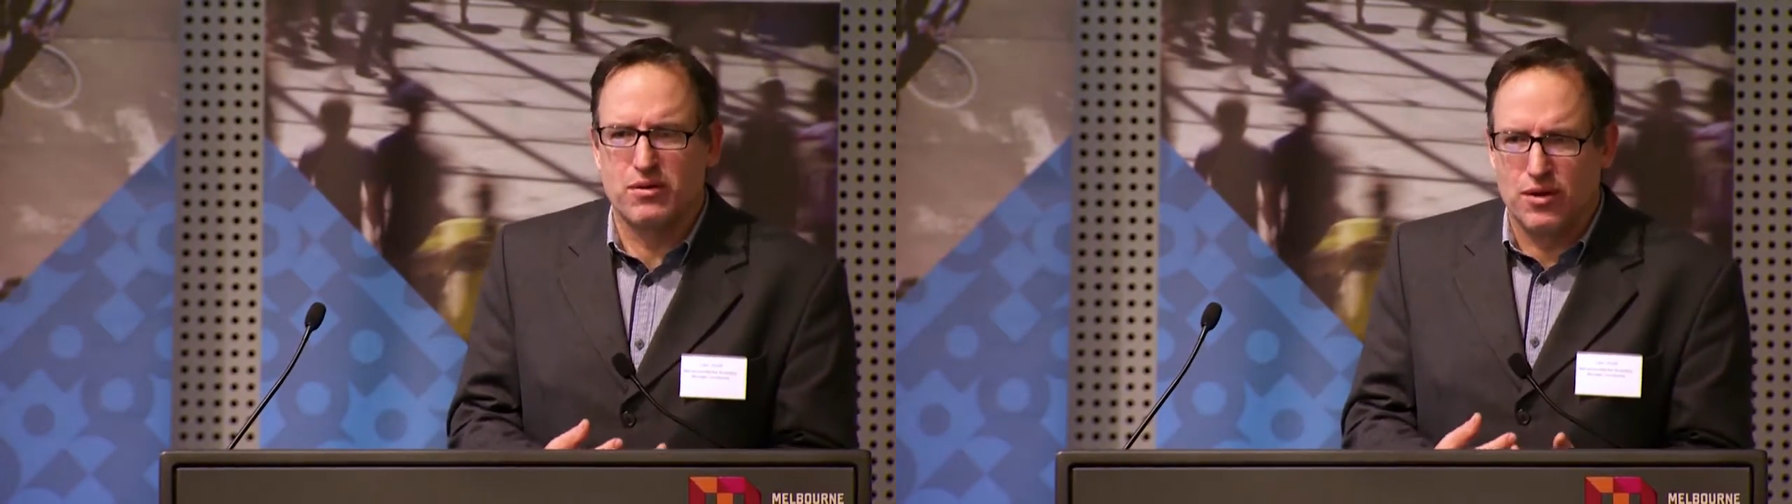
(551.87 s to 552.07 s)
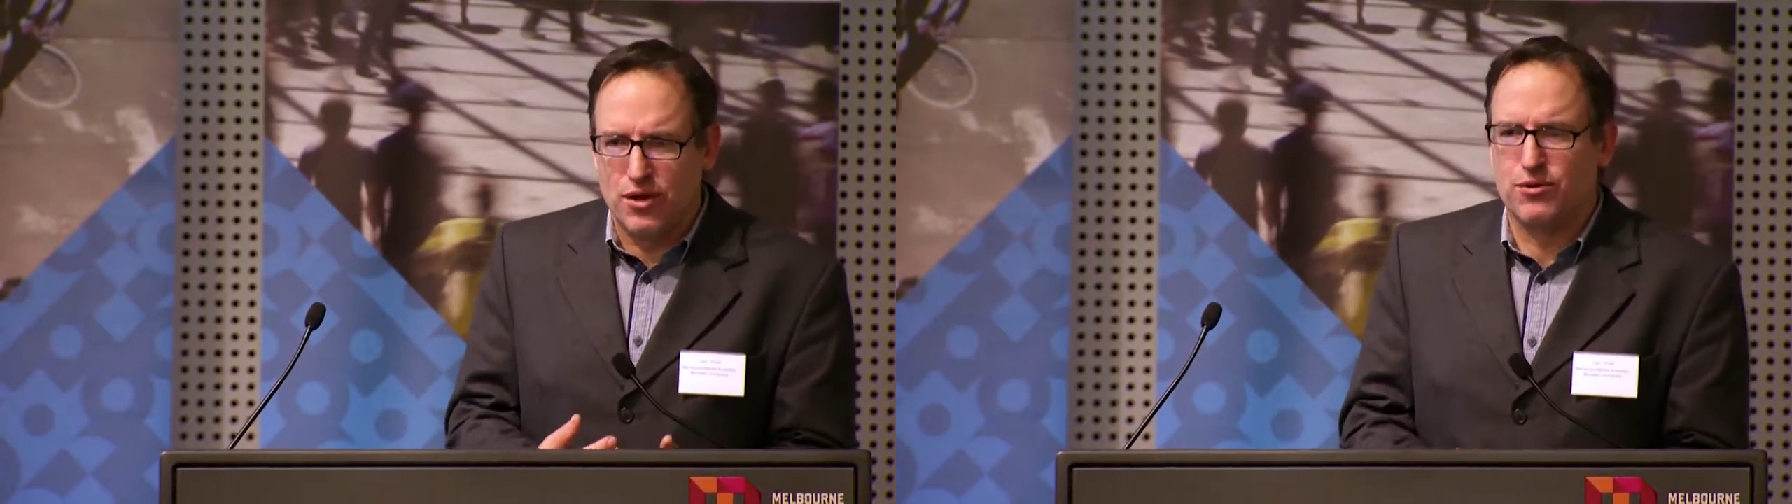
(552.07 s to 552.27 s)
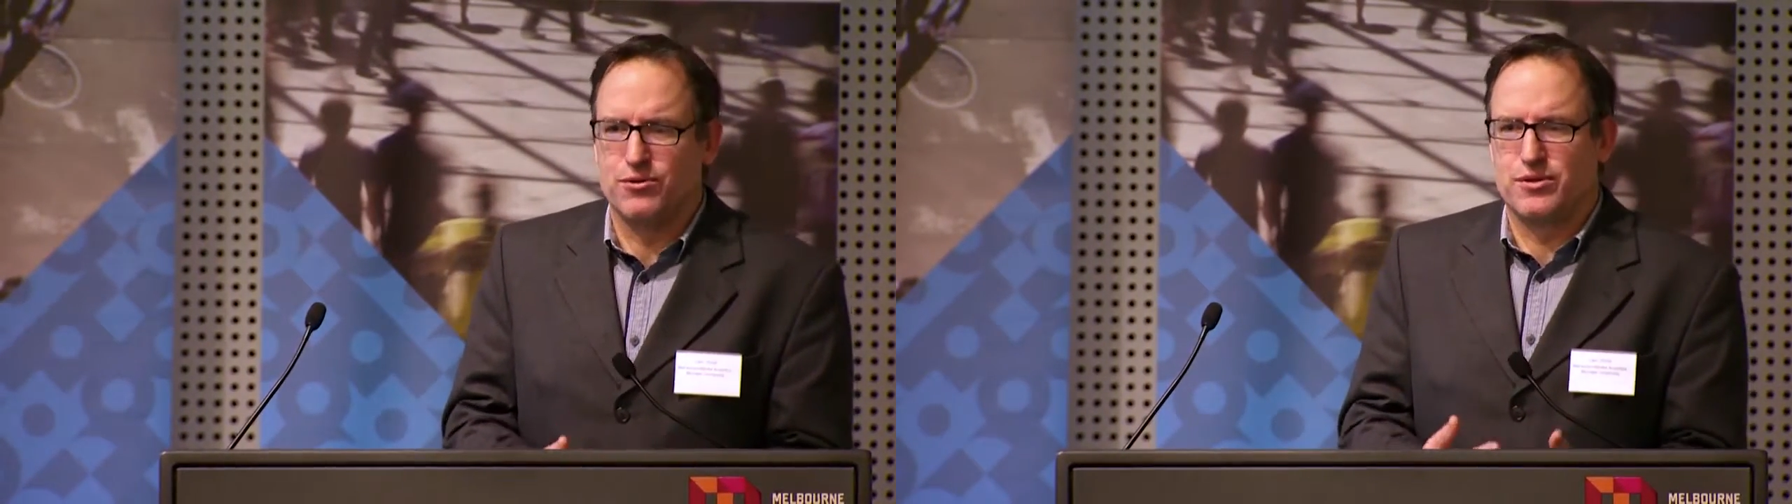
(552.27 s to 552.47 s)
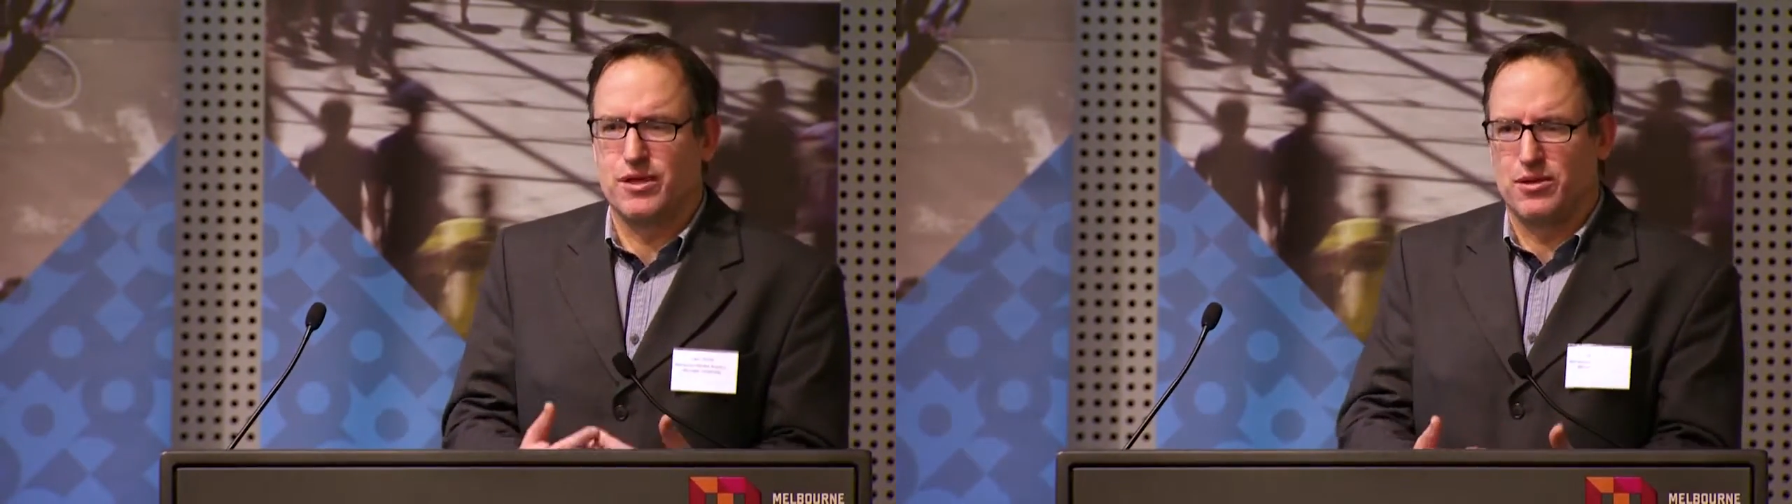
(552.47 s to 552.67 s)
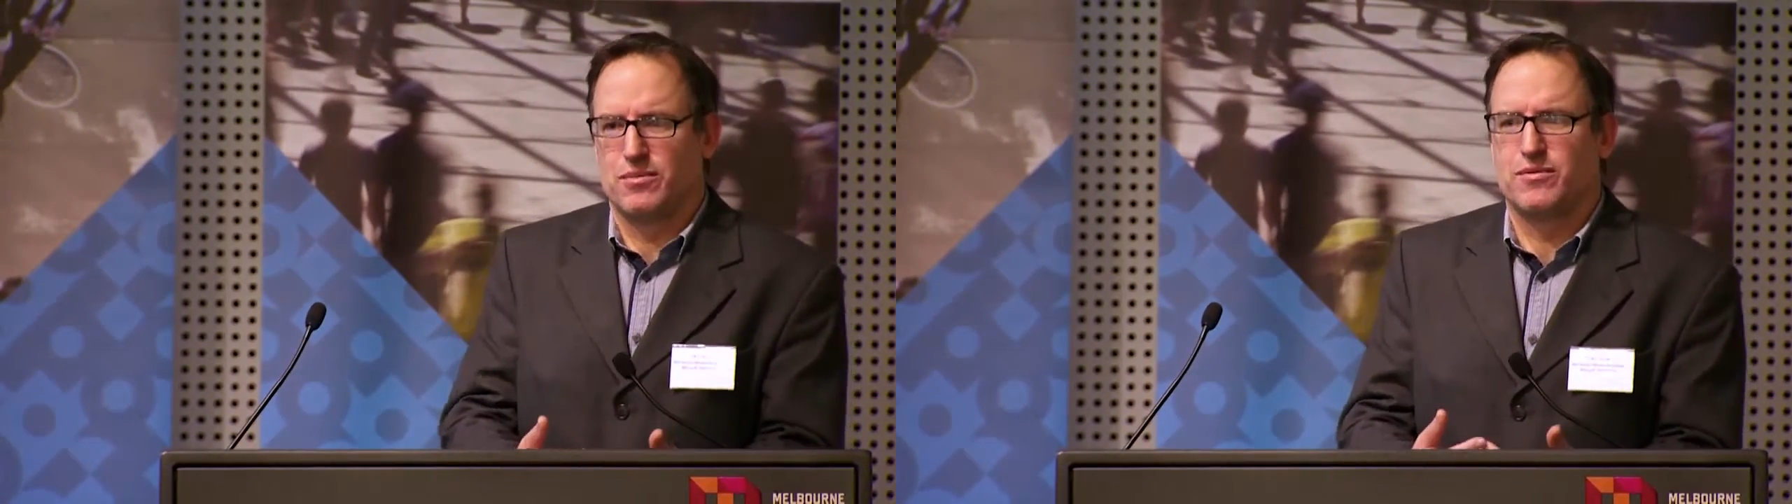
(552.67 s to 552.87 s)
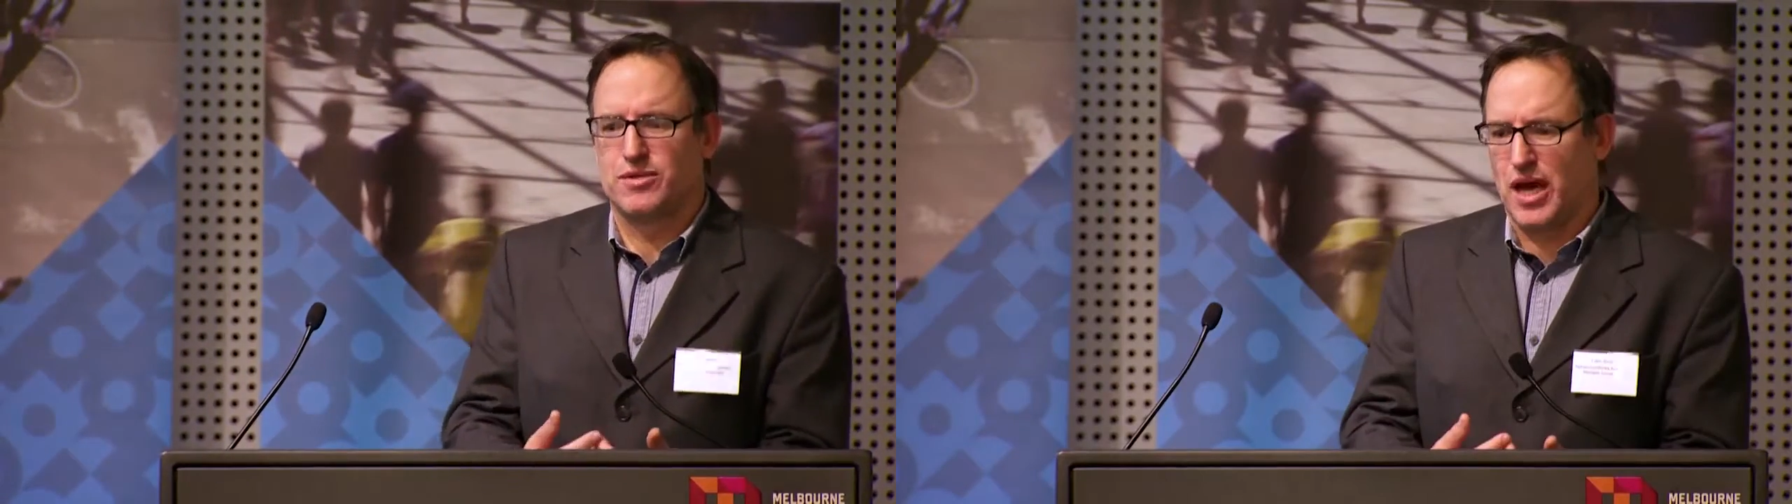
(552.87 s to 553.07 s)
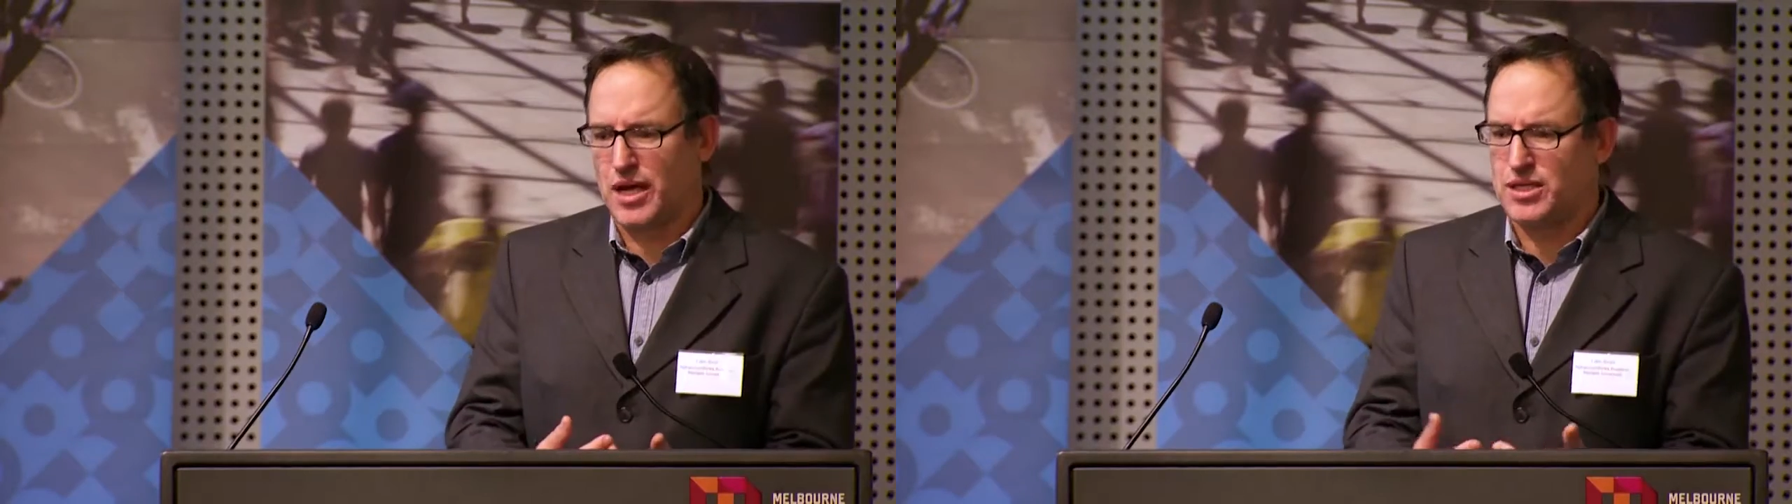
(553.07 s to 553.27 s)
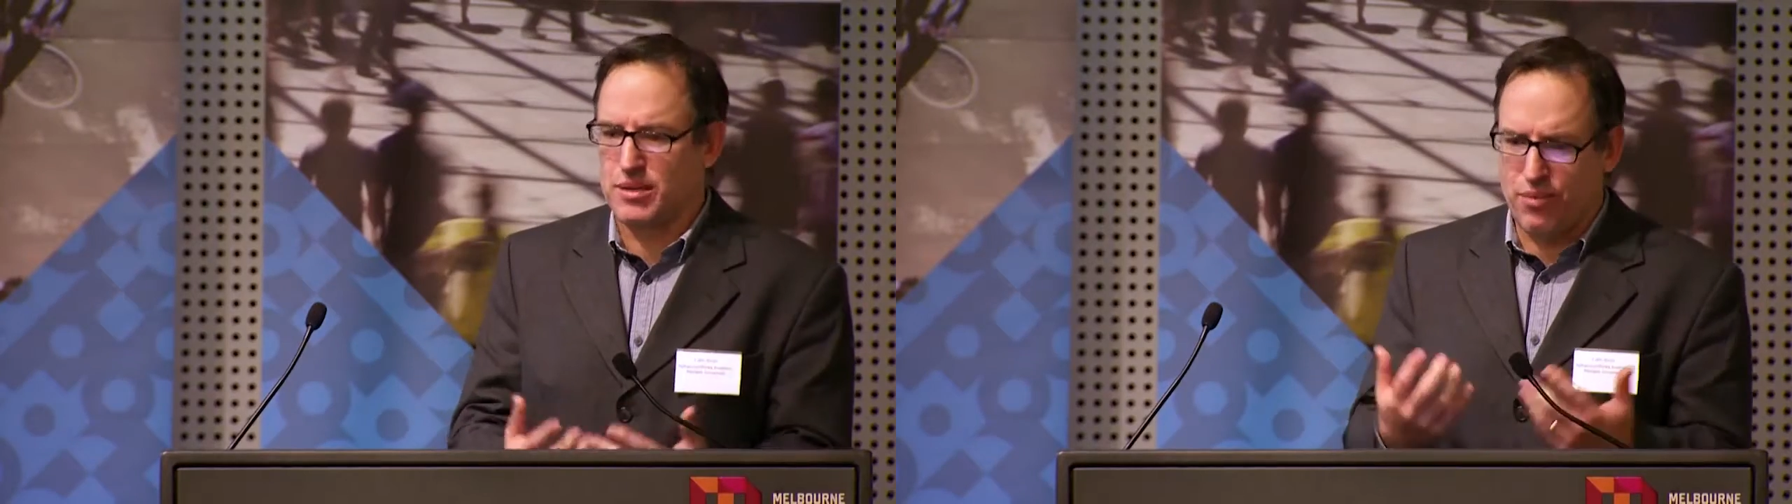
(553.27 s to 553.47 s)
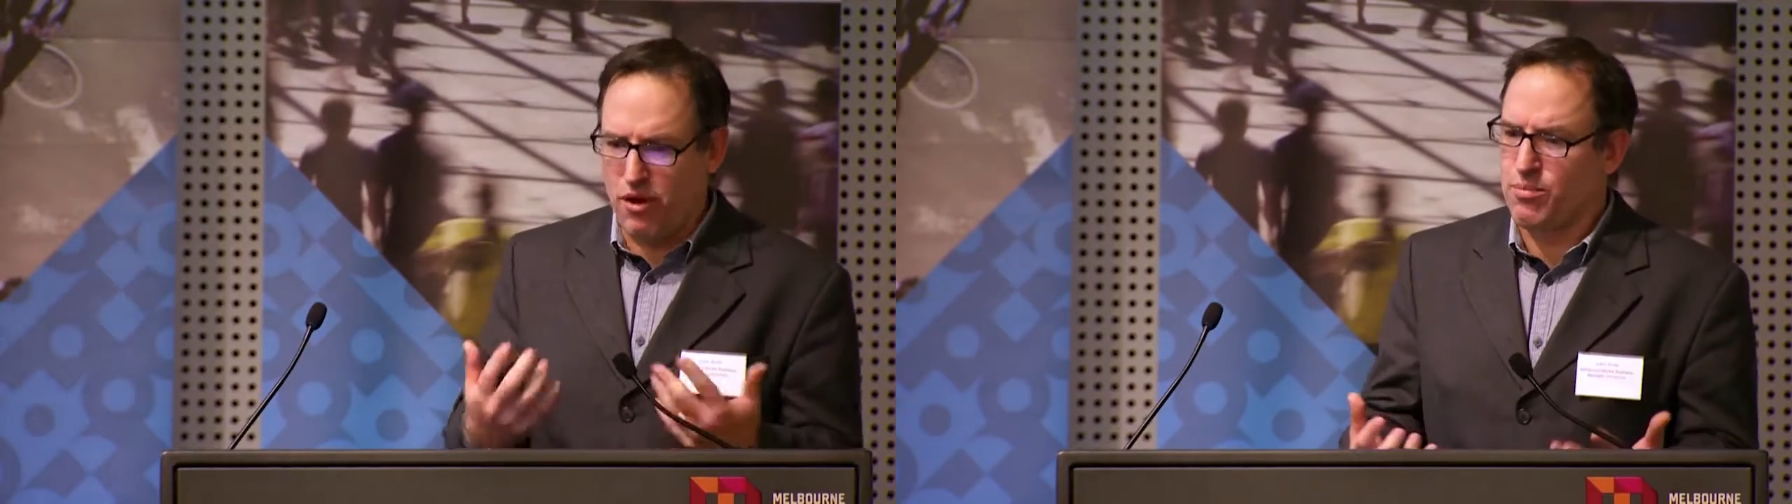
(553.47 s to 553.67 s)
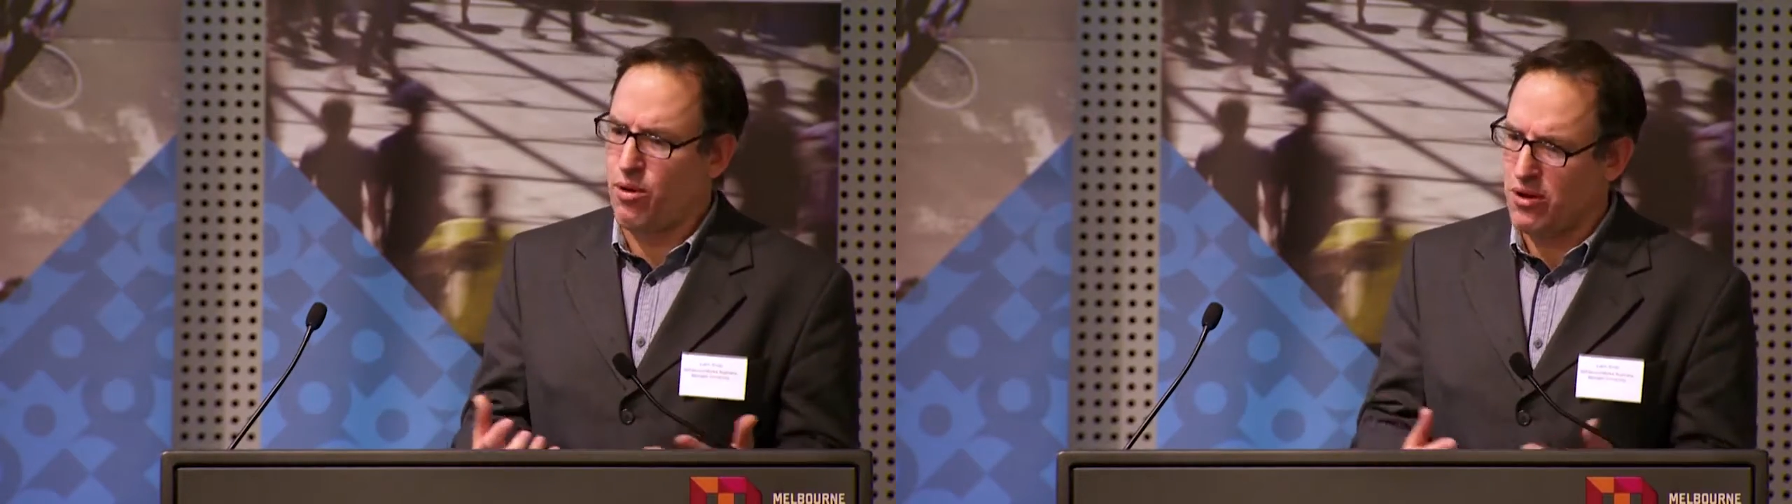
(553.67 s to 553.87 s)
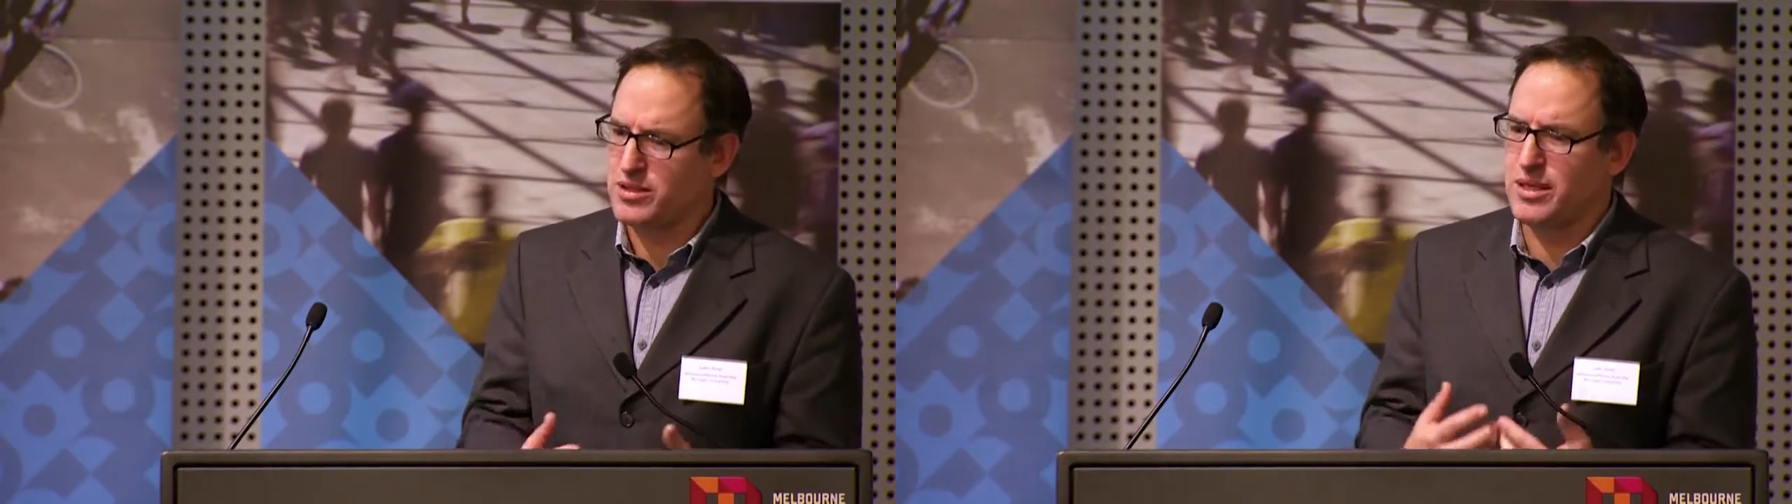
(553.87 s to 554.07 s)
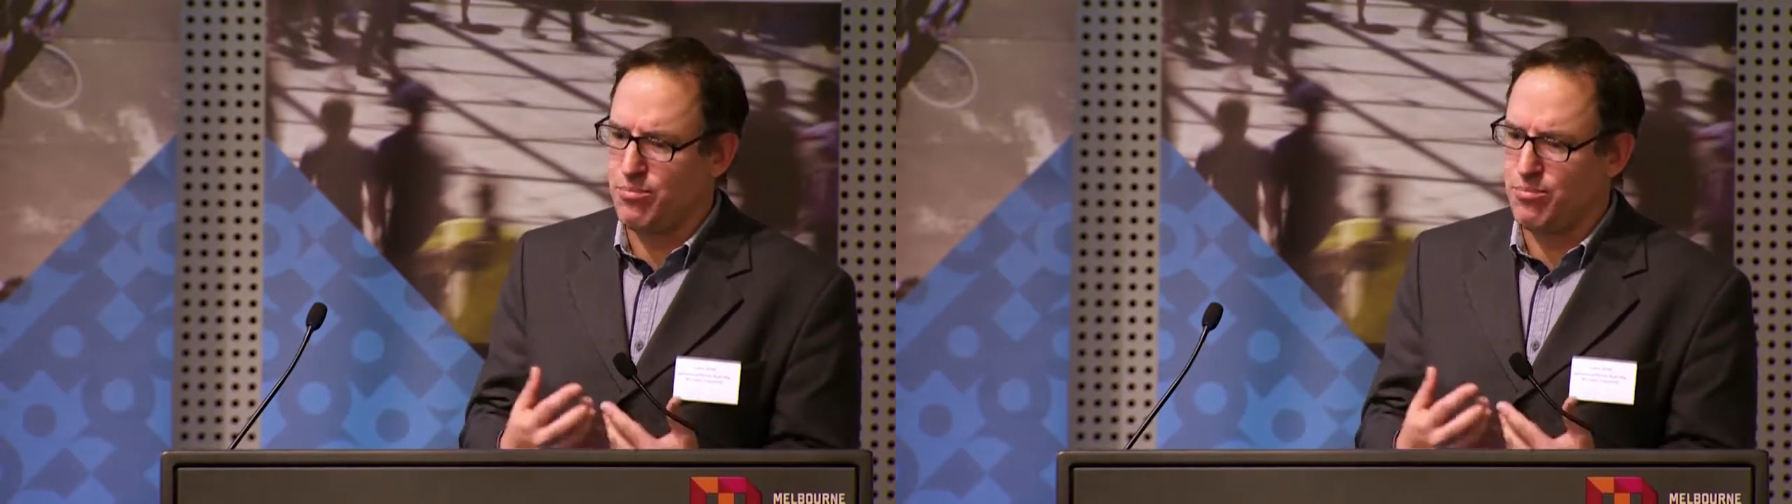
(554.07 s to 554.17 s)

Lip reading: use in terms of changing both policy,